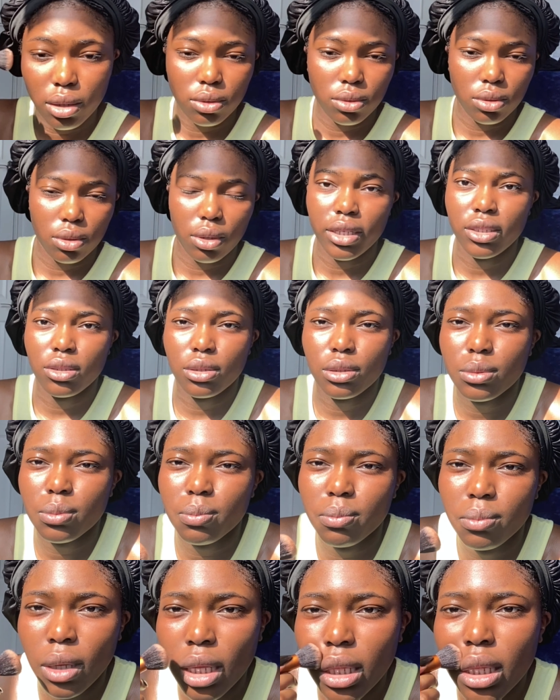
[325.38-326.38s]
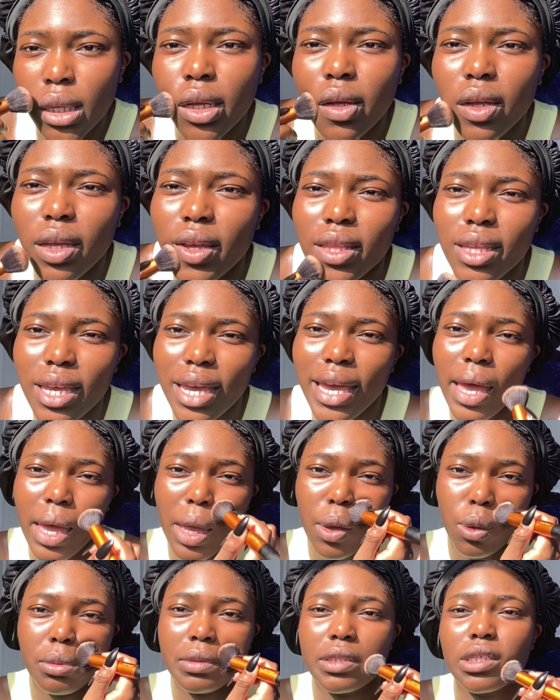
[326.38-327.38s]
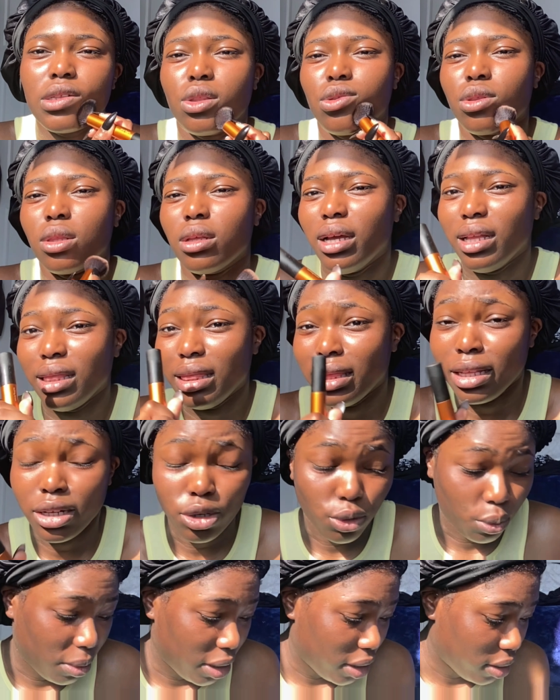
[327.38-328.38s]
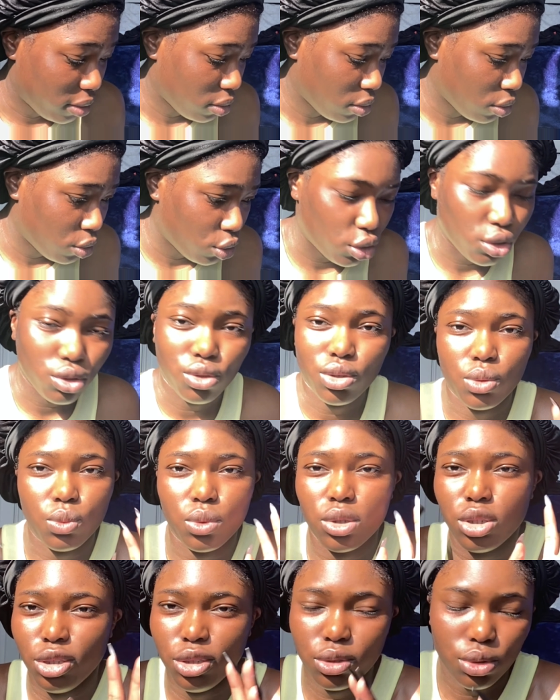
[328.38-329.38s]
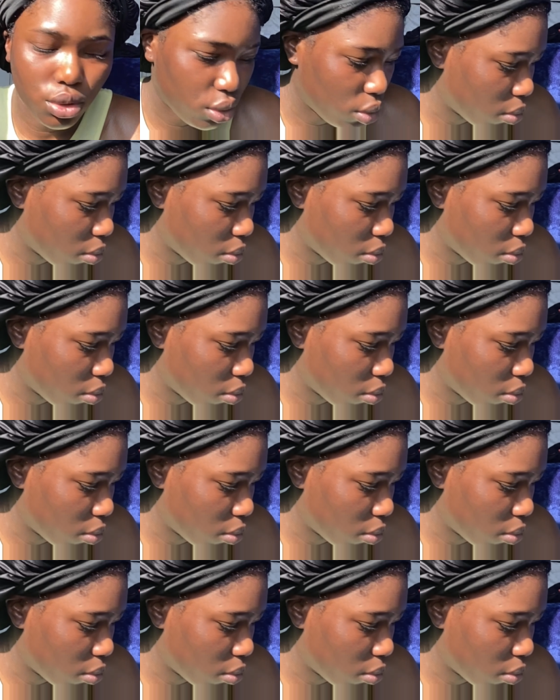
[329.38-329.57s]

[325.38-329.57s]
so I just, and it helps a little bit, so you don't want to use too